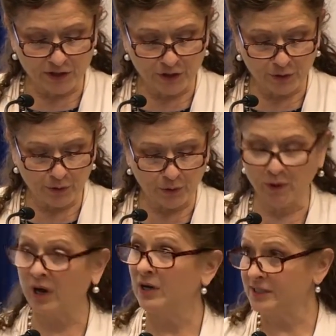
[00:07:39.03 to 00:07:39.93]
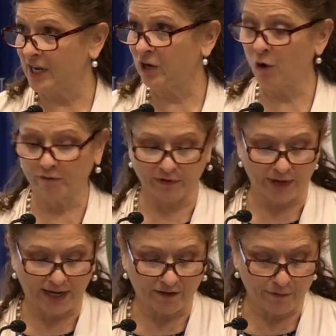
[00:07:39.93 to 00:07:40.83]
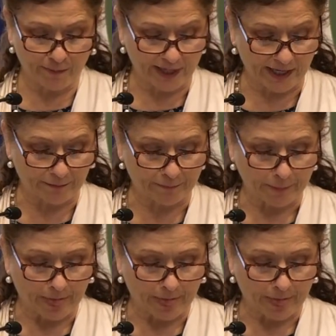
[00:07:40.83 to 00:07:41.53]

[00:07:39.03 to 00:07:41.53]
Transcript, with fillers: to uh, take over NFP.